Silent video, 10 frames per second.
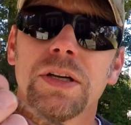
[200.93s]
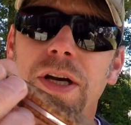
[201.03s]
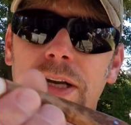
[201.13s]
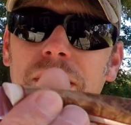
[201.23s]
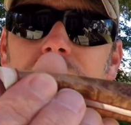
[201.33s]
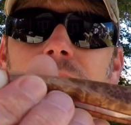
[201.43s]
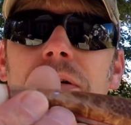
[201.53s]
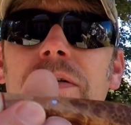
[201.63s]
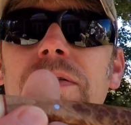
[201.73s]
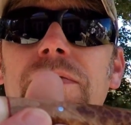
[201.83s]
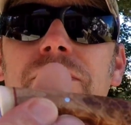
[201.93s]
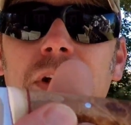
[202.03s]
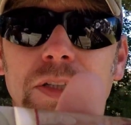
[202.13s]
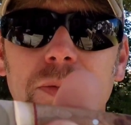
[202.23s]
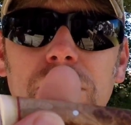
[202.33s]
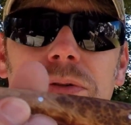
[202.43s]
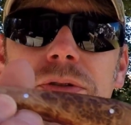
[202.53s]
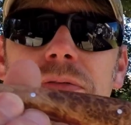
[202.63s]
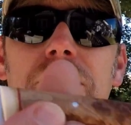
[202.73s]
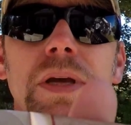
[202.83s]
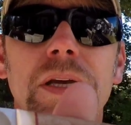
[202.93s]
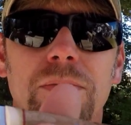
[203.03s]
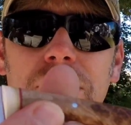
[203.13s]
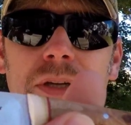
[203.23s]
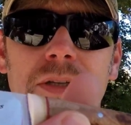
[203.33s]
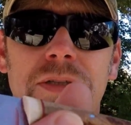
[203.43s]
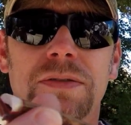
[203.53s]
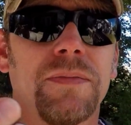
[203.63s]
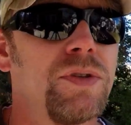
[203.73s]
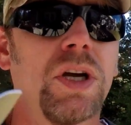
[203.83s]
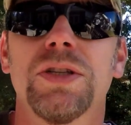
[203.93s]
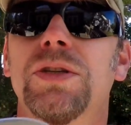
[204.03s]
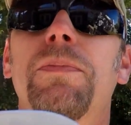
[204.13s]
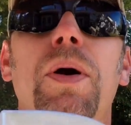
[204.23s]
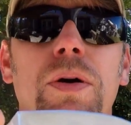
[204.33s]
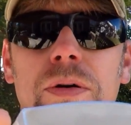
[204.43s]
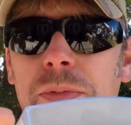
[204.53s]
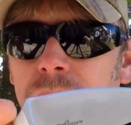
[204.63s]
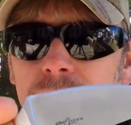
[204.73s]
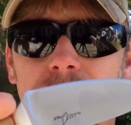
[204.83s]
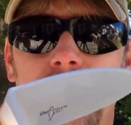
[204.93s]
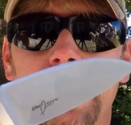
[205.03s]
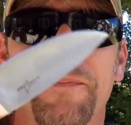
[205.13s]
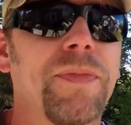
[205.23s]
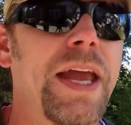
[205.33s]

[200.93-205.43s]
cutting vegetables, meat with this does superb, right?